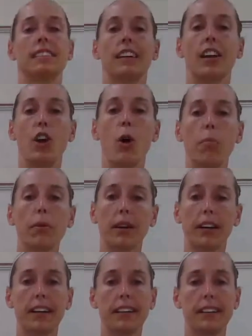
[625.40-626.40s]

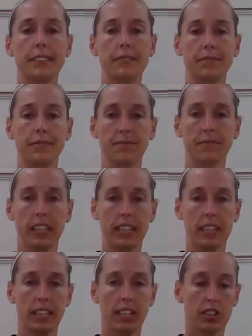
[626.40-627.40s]
notebook.
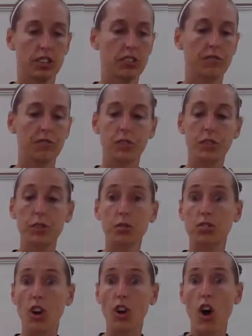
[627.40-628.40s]
You've
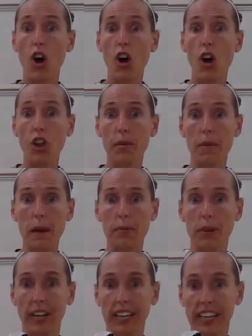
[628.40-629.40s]
used all the
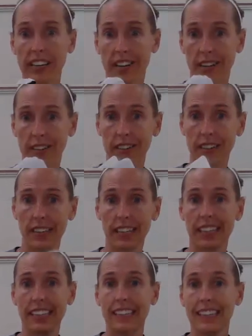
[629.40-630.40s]
paper in here.
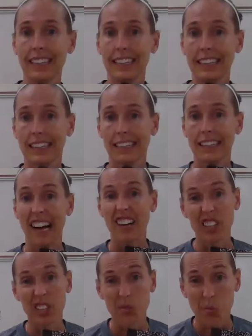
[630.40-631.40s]
How
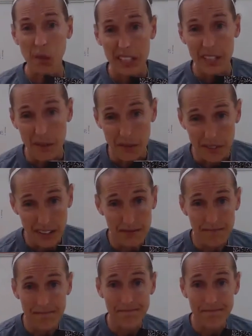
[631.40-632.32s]
can you reuse it?